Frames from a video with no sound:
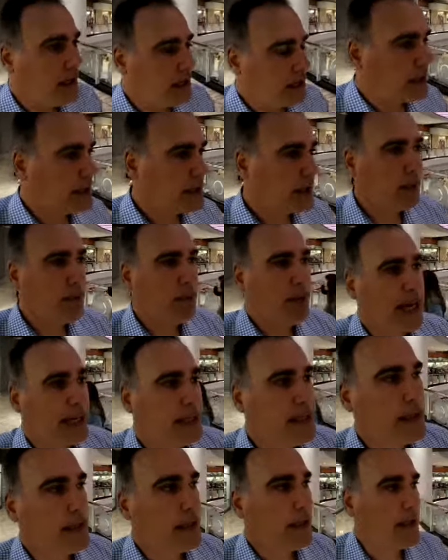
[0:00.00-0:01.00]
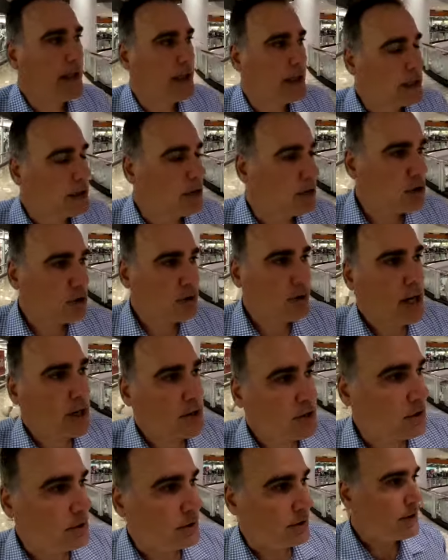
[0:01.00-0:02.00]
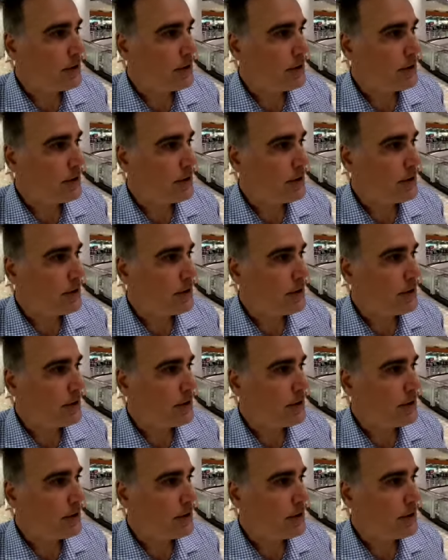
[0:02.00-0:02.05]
let's get back to the construction.